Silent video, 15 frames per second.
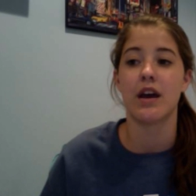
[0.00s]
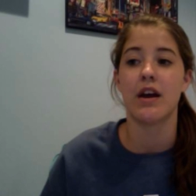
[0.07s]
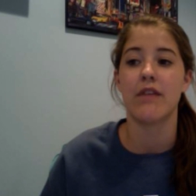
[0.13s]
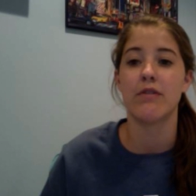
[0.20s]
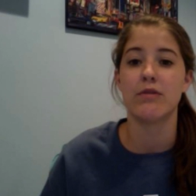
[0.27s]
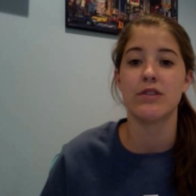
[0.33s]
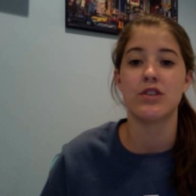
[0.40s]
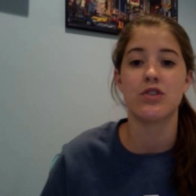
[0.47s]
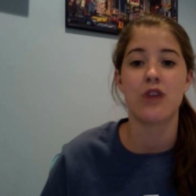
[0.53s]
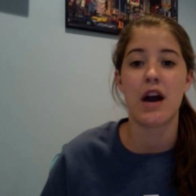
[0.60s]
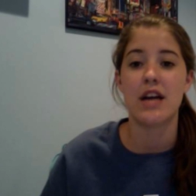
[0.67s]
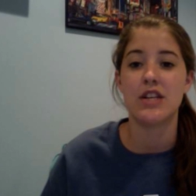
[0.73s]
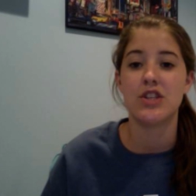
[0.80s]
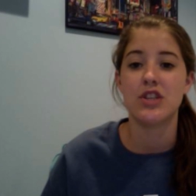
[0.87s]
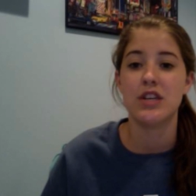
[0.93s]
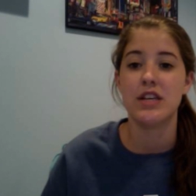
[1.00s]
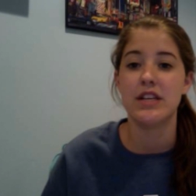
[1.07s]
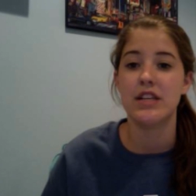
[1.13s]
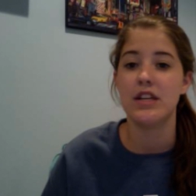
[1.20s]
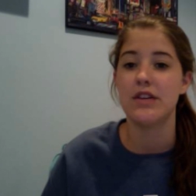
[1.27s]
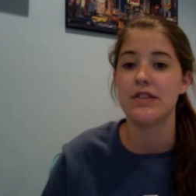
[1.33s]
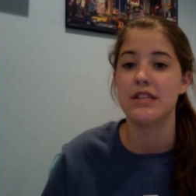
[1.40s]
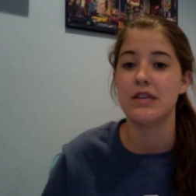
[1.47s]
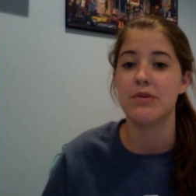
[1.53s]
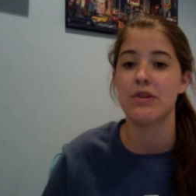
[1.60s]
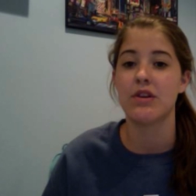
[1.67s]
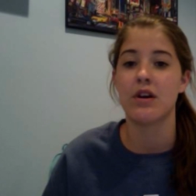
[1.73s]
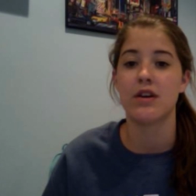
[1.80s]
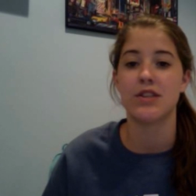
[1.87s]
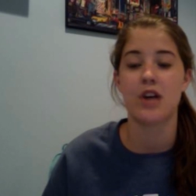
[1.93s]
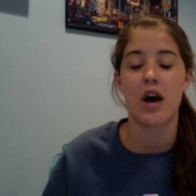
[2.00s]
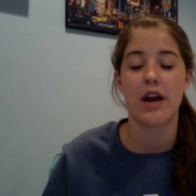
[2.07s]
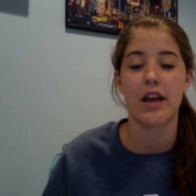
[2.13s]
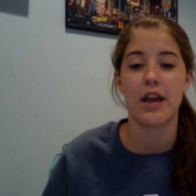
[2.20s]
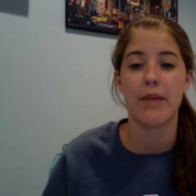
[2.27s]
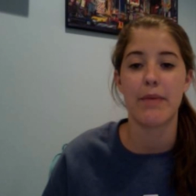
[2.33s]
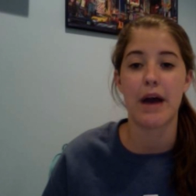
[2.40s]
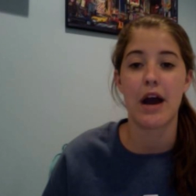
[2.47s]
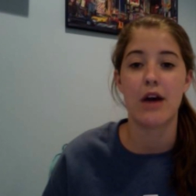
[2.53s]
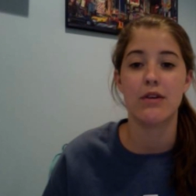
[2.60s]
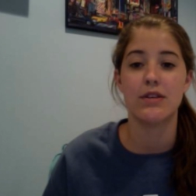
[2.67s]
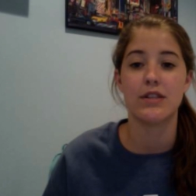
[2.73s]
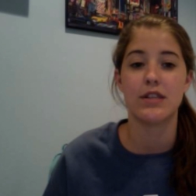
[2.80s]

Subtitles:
everyone's strategy and, you know, see what they're all talking about.